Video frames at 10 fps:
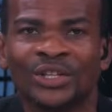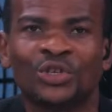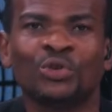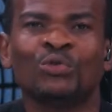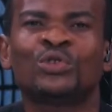
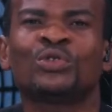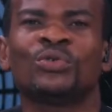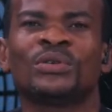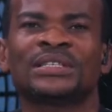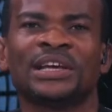due
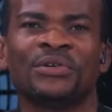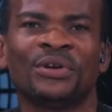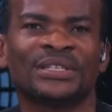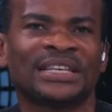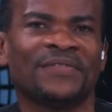to
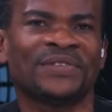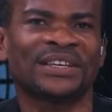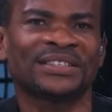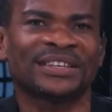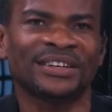serious safety
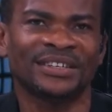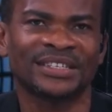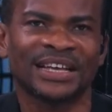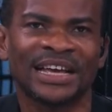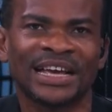
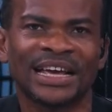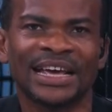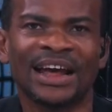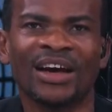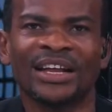concerns.
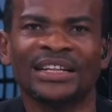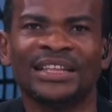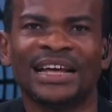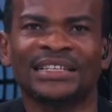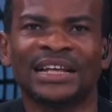It added
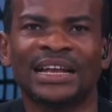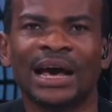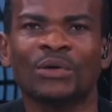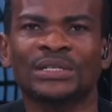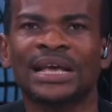that
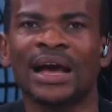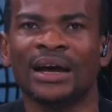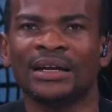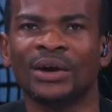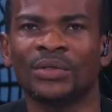
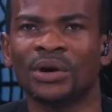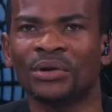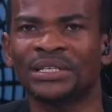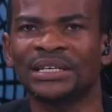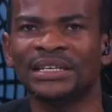Laotian
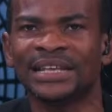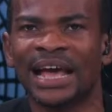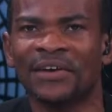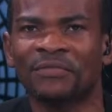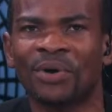authorities
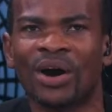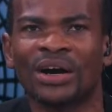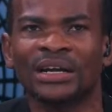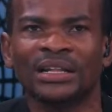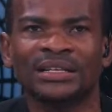have
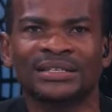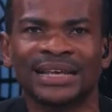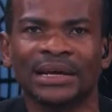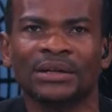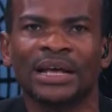barred the
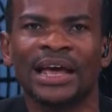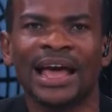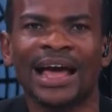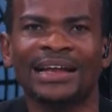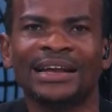sale
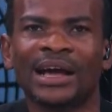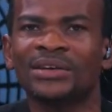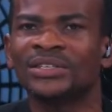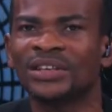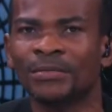and
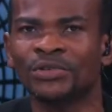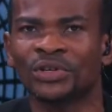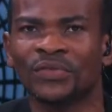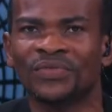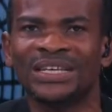
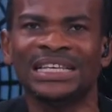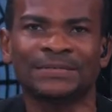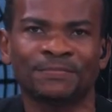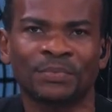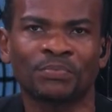consumption of these
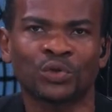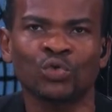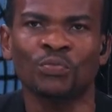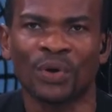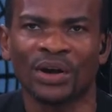
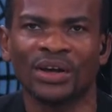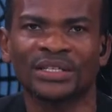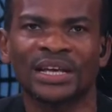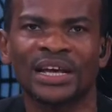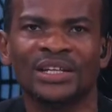two
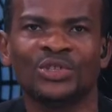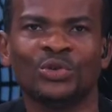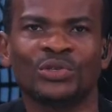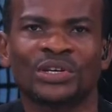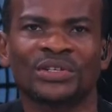products
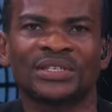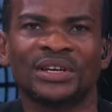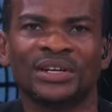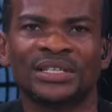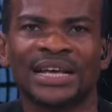due to
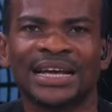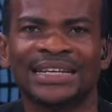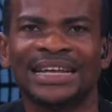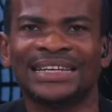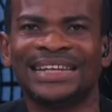concerns
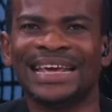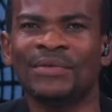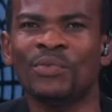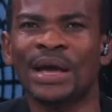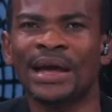that they
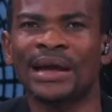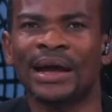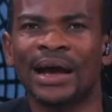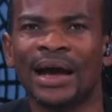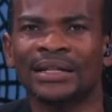were
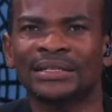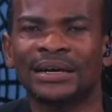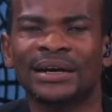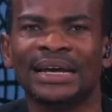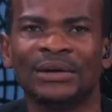at
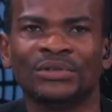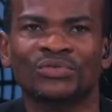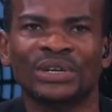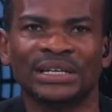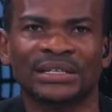a health
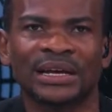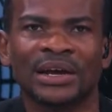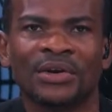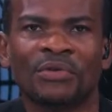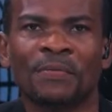risk.
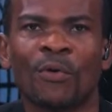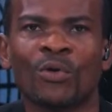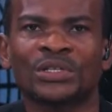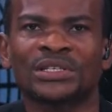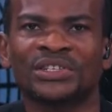
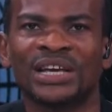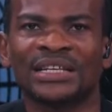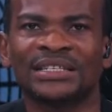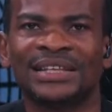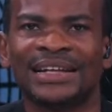Reports
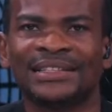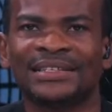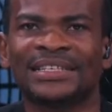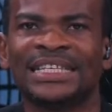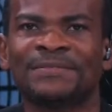suggest that the
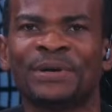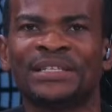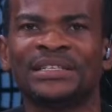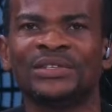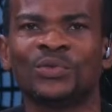6
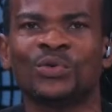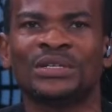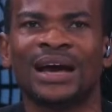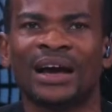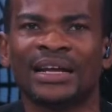persons who
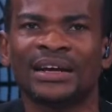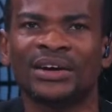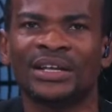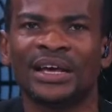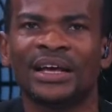died
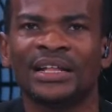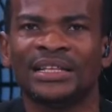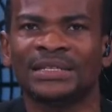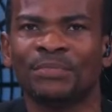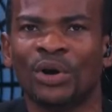earlier
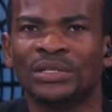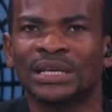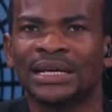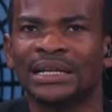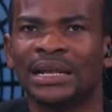this month
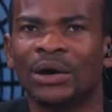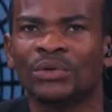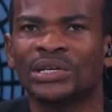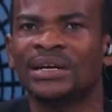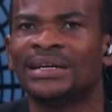in the
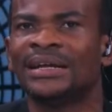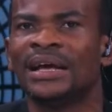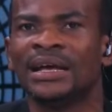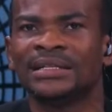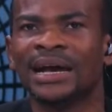Laotian
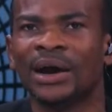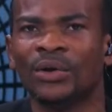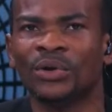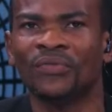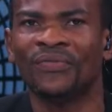
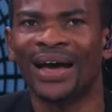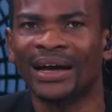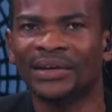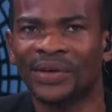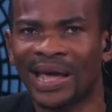town of
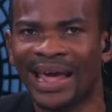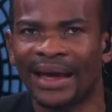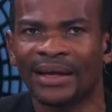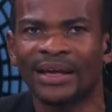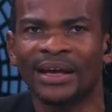Vang
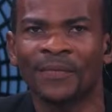Eng